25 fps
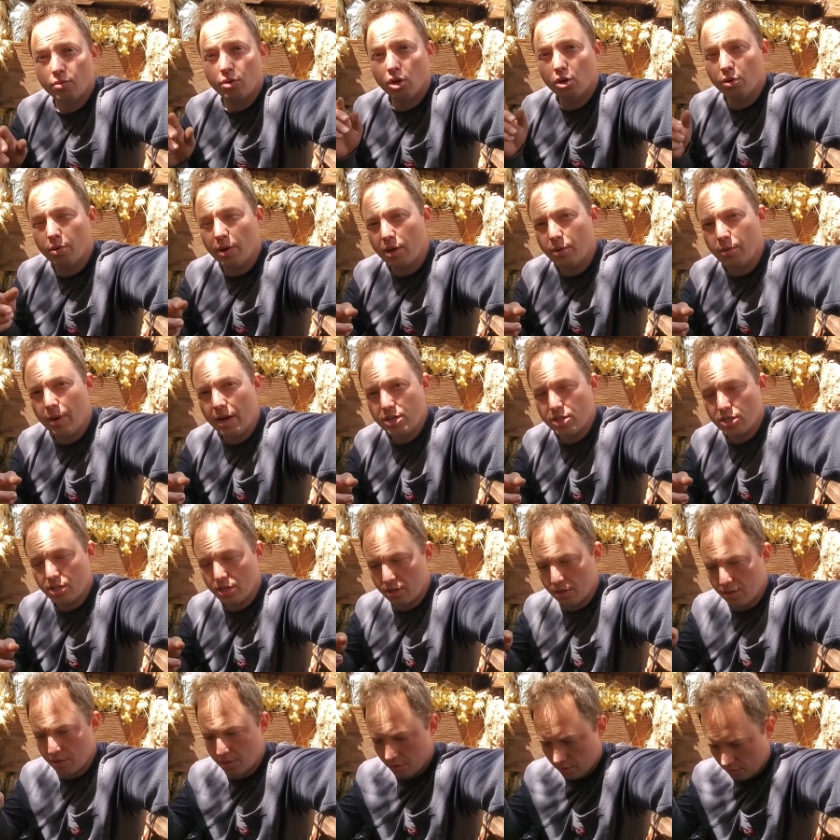Real quick
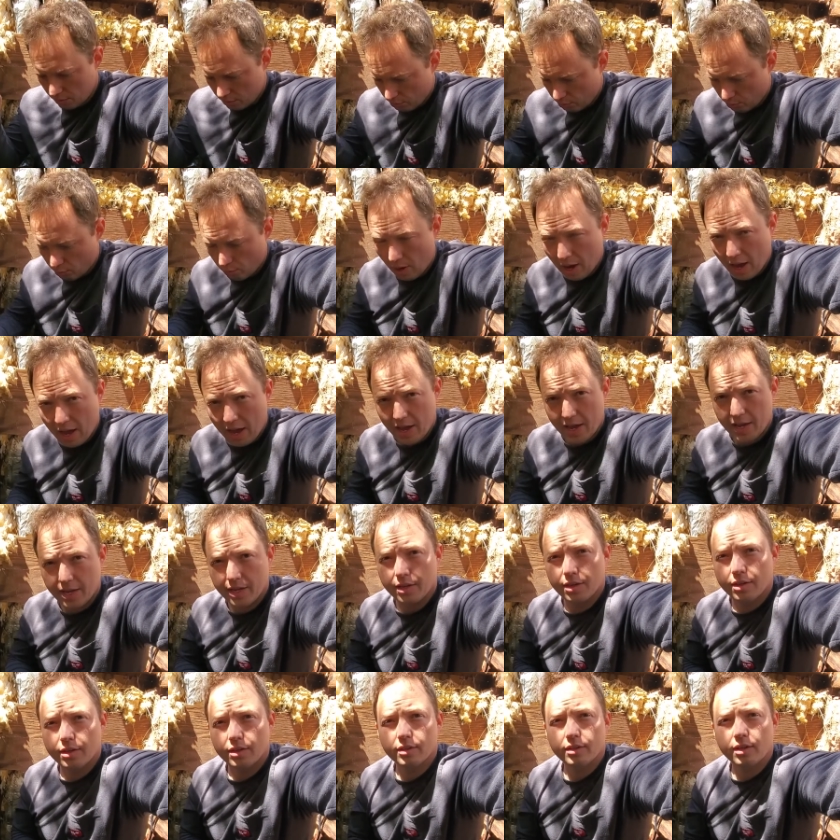question,
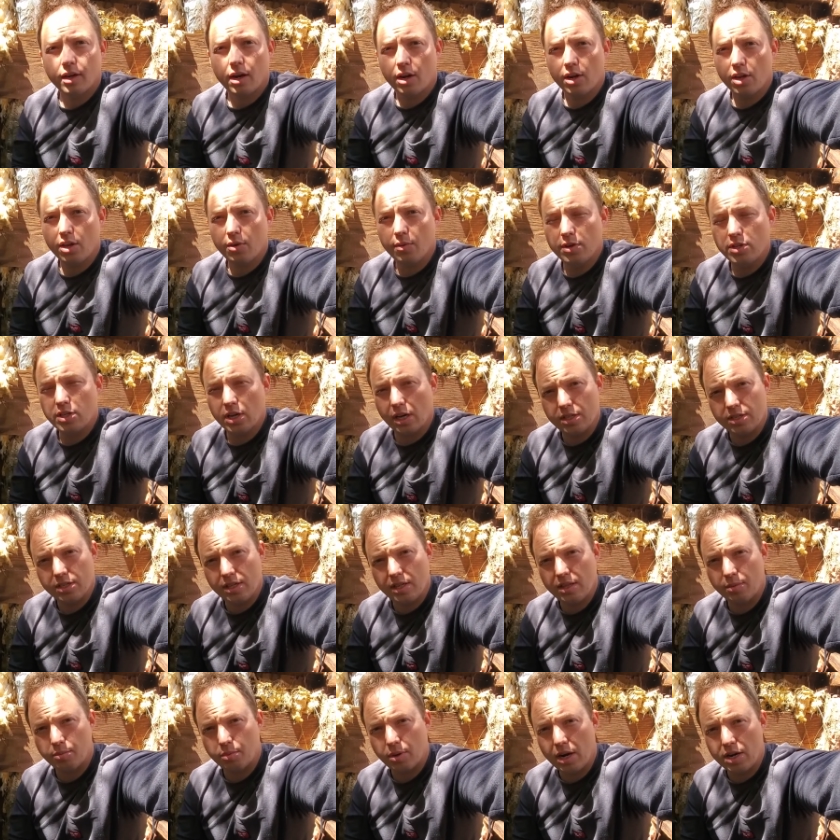why are you
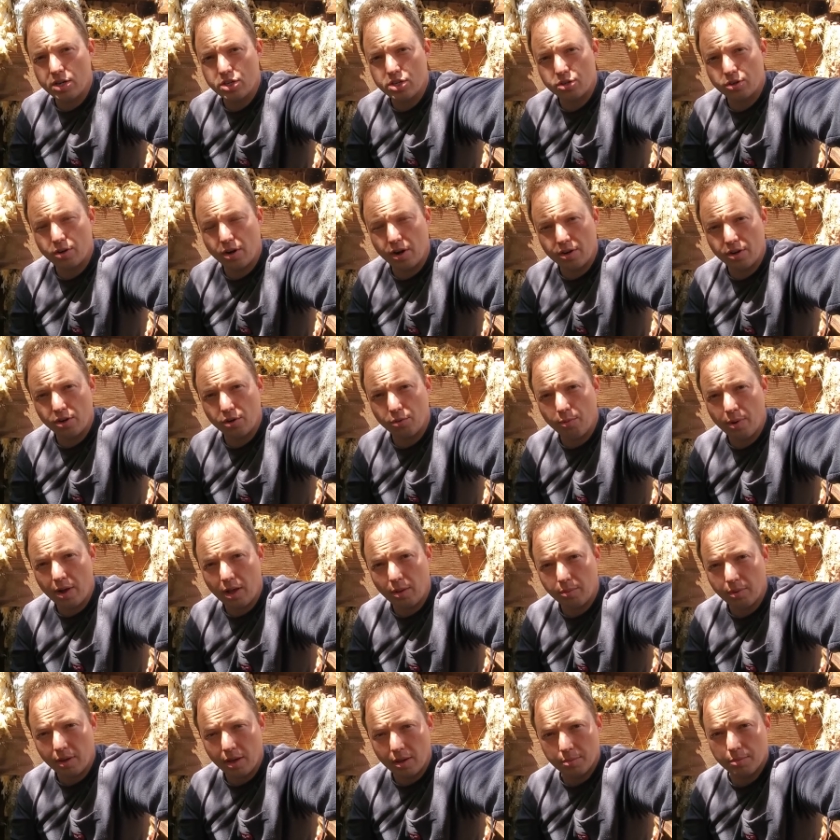adjusting the pressure on your
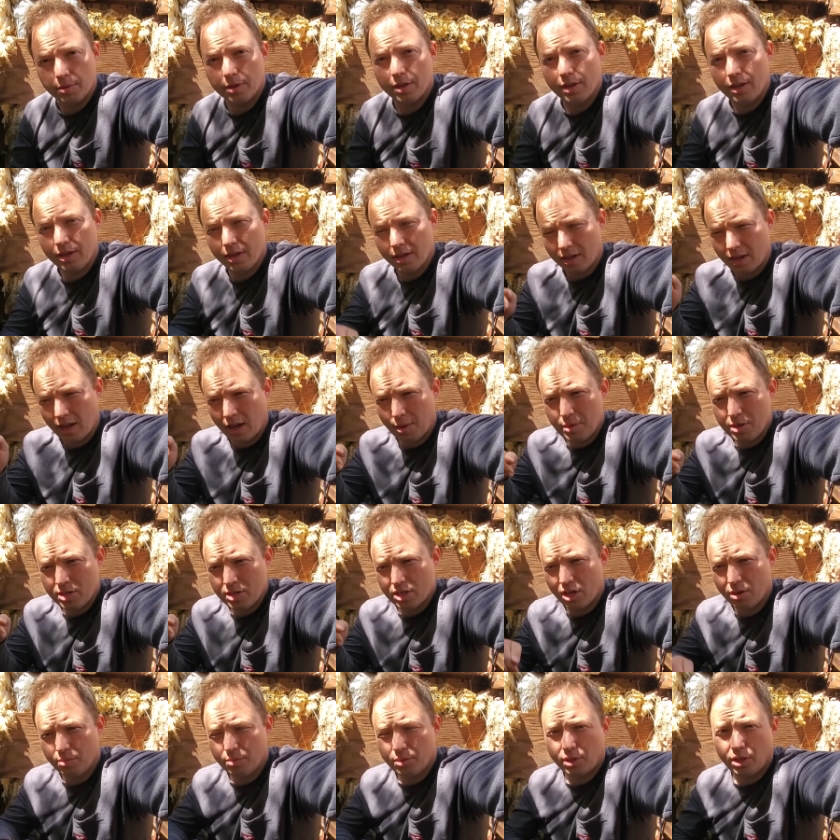well pump? Comment
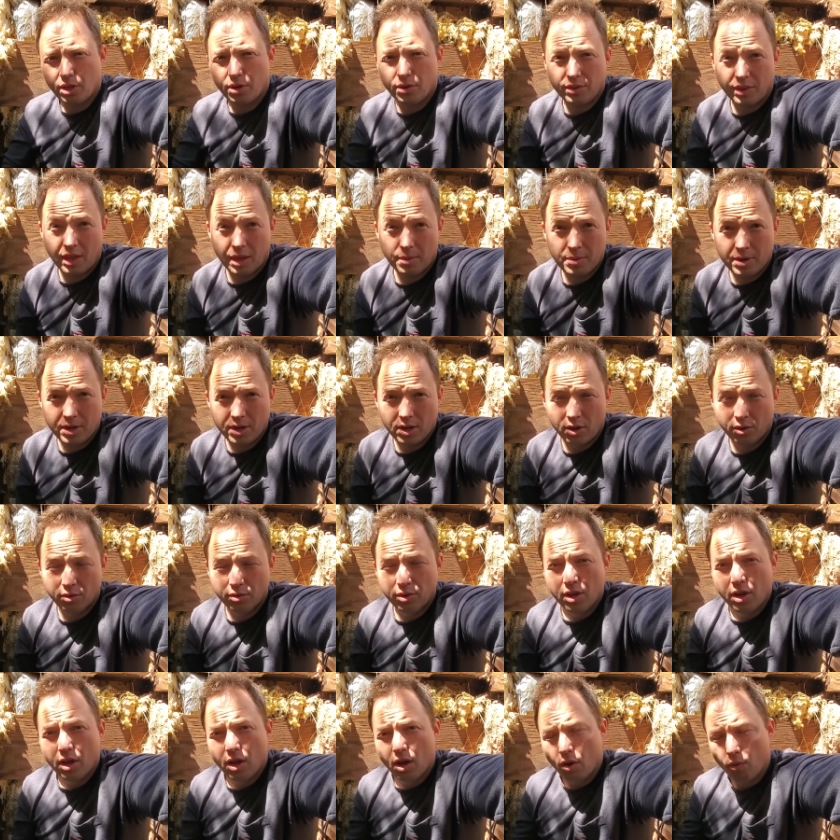down below and let me know
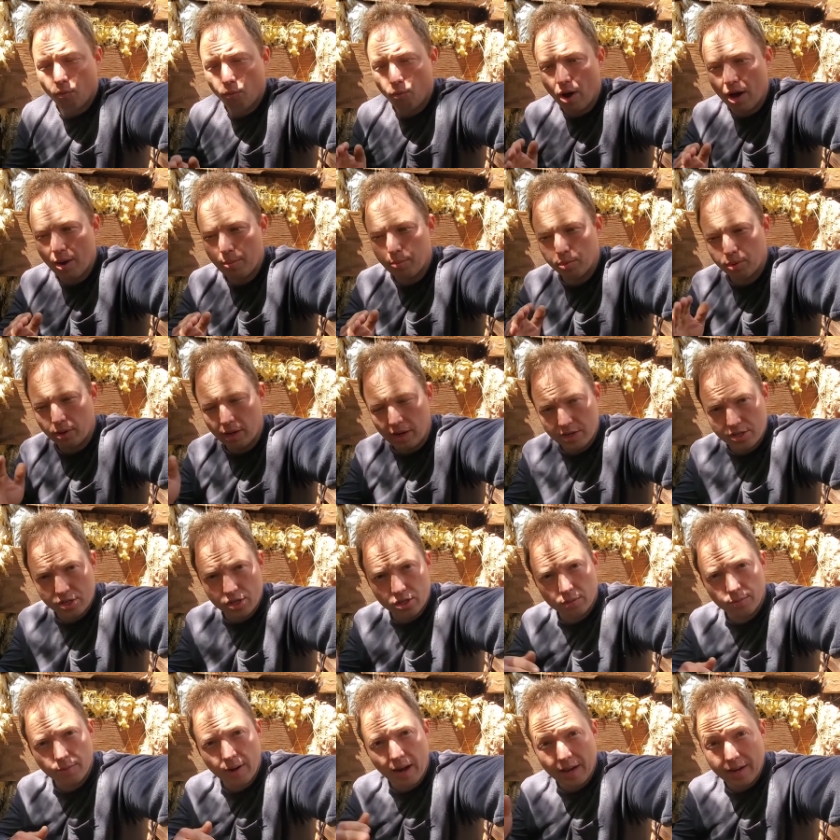what
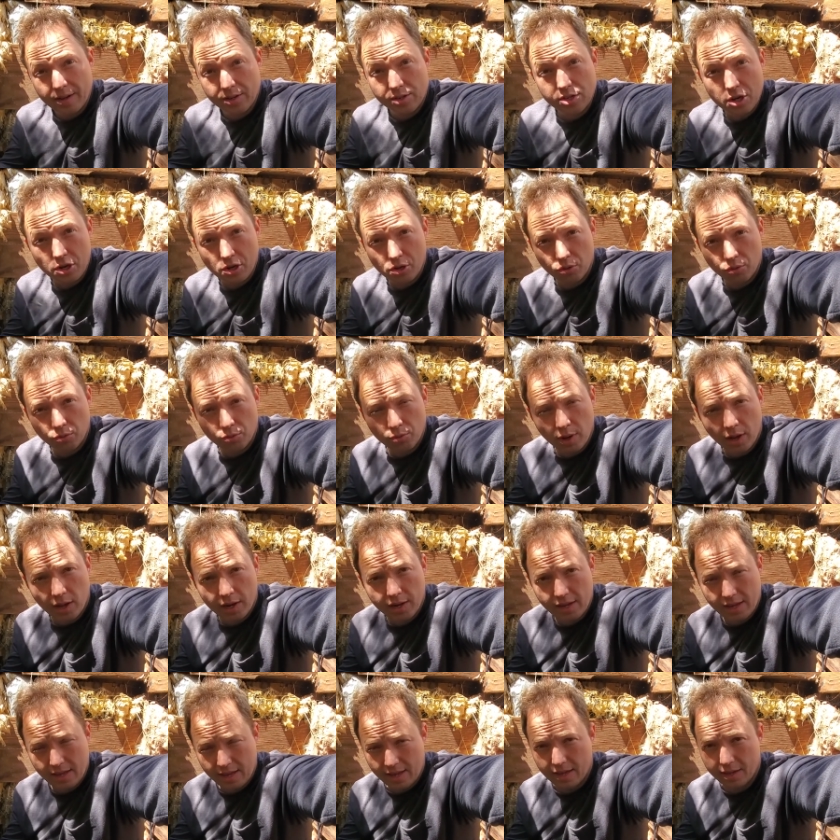pressure range do you
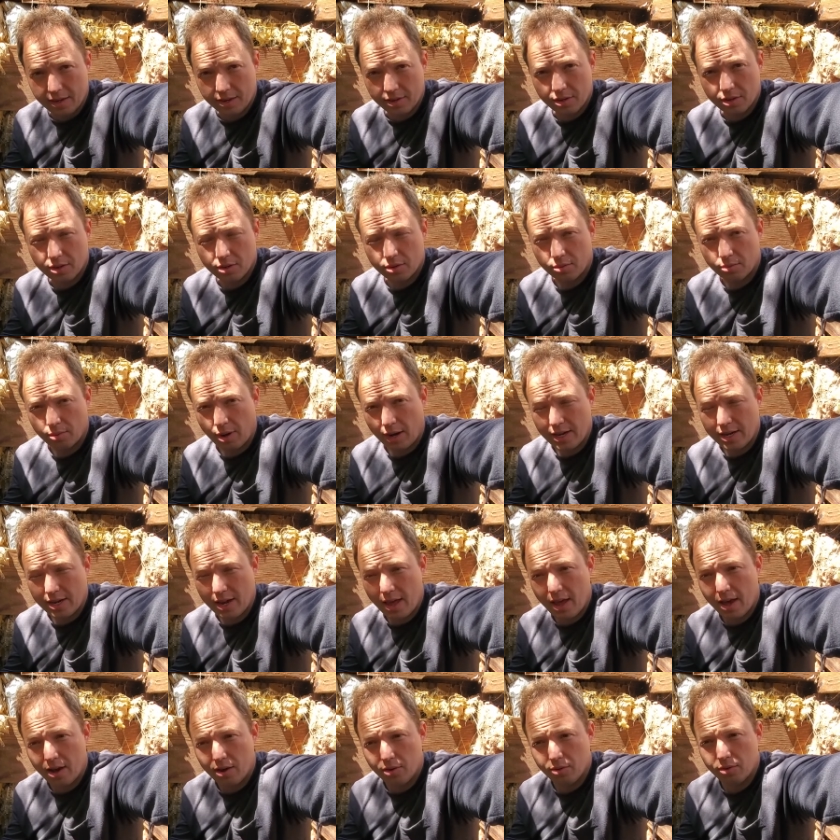run in right
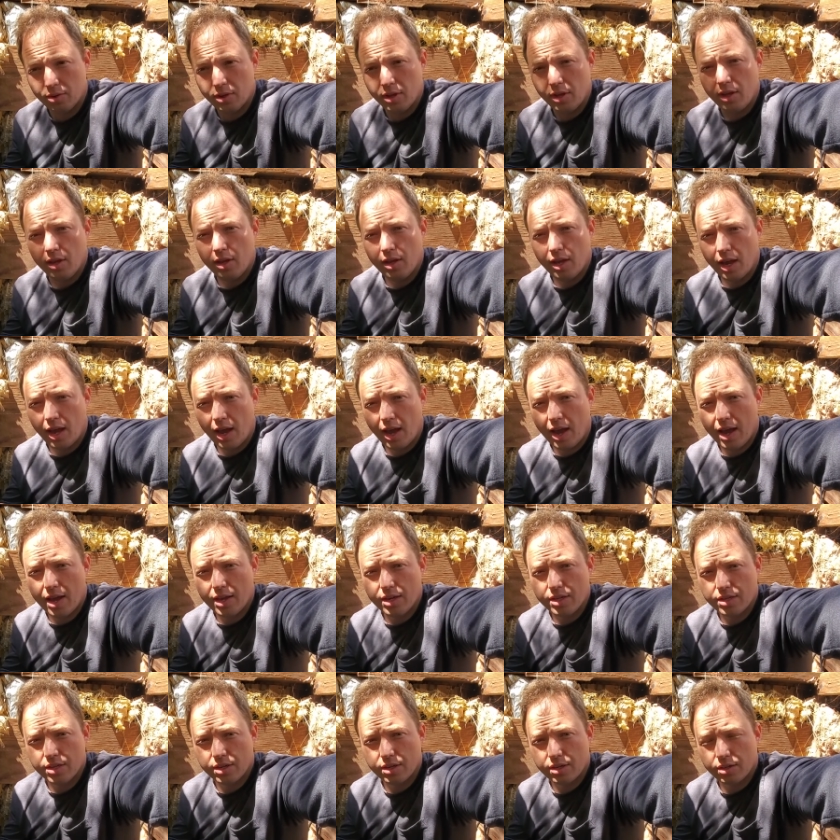now
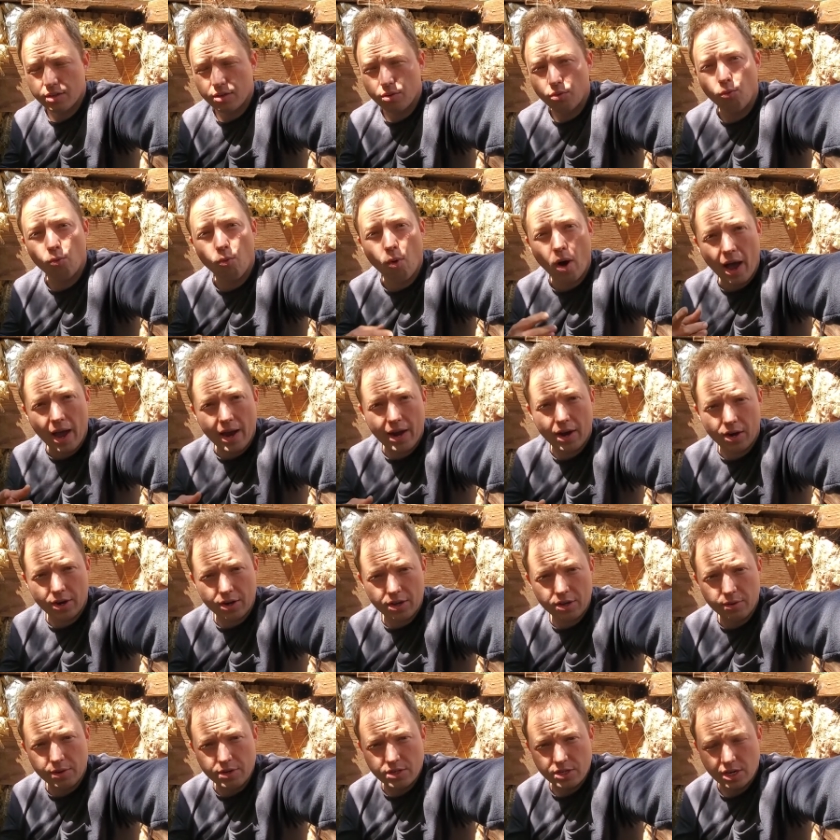and why are
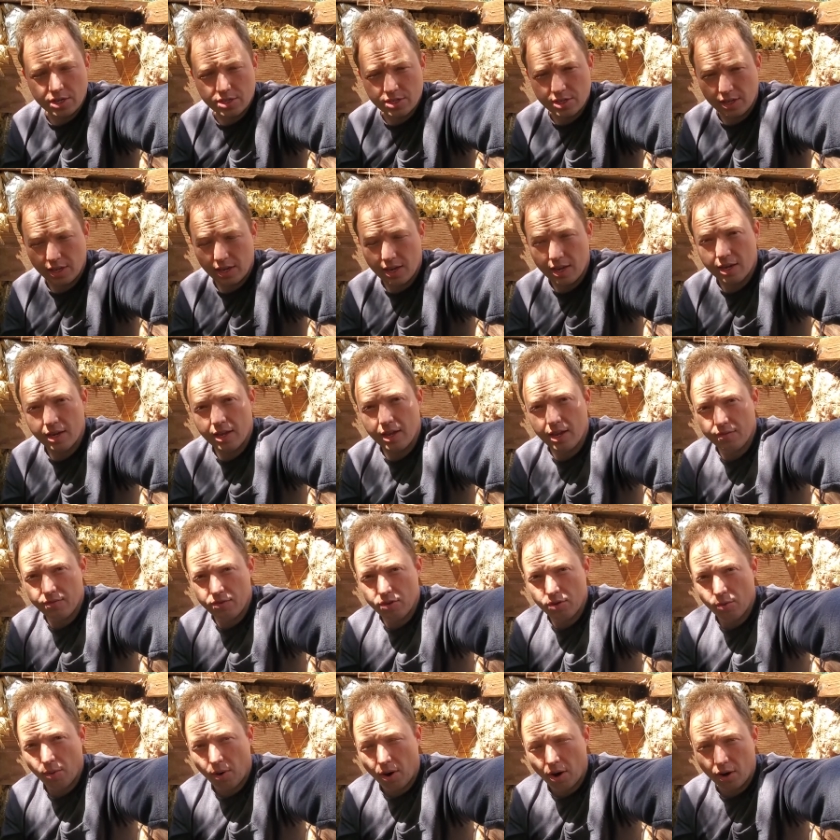you adjusting it
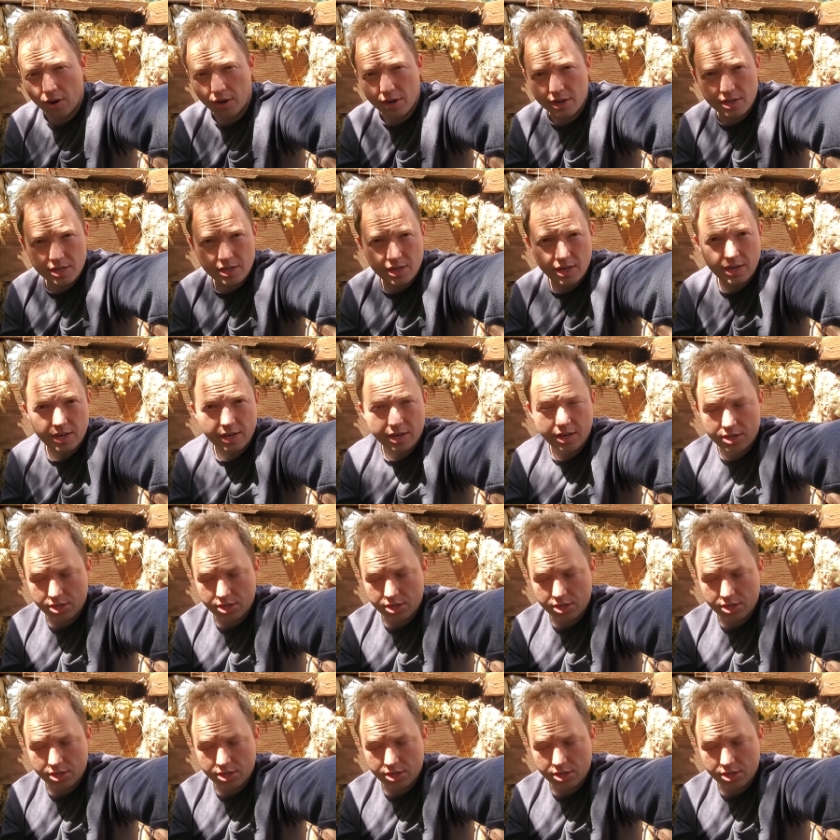if you are indeed